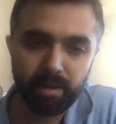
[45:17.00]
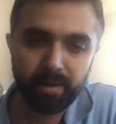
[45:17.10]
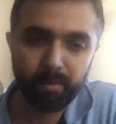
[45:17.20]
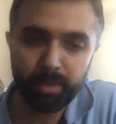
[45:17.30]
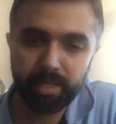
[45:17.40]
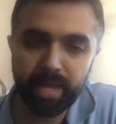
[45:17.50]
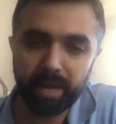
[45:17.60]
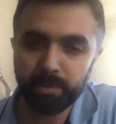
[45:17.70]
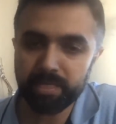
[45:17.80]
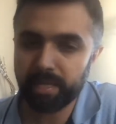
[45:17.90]
Within
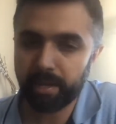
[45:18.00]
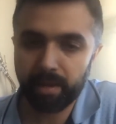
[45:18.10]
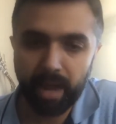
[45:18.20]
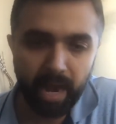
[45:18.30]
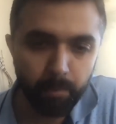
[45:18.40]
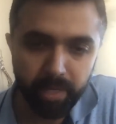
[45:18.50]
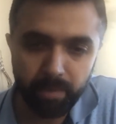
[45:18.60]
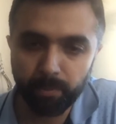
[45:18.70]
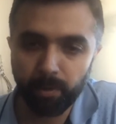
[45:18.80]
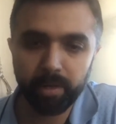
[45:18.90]
that, we said how many
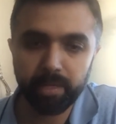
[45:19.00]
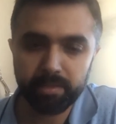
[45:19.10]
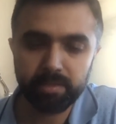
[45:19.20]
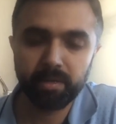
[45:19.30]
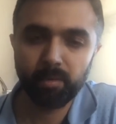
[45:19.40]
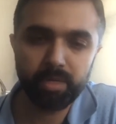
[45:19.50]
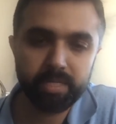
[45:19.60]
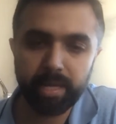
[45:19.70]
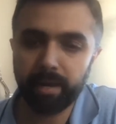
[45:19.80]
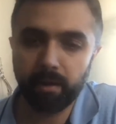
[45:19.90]
employees. We
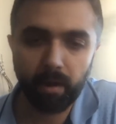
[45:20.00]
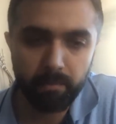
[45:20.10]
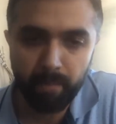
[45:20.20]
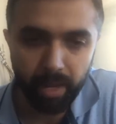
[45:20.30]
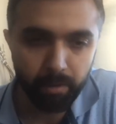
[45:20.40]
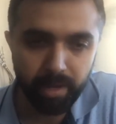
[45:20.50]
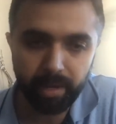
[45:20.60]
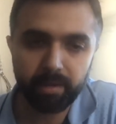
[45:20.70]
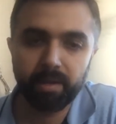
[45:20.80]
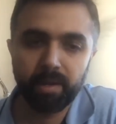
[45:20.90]
said not biotech.